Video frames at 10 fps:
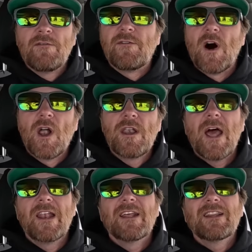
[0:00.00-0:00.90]
fun,
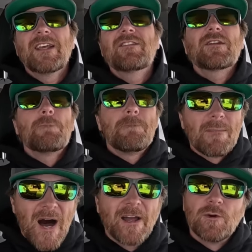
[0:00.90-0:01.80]
and at least
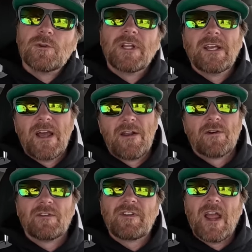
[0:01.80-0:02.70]
mildly
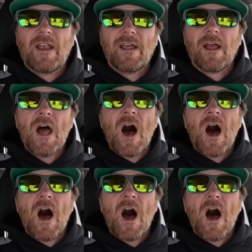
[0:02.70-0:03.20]
entertaining.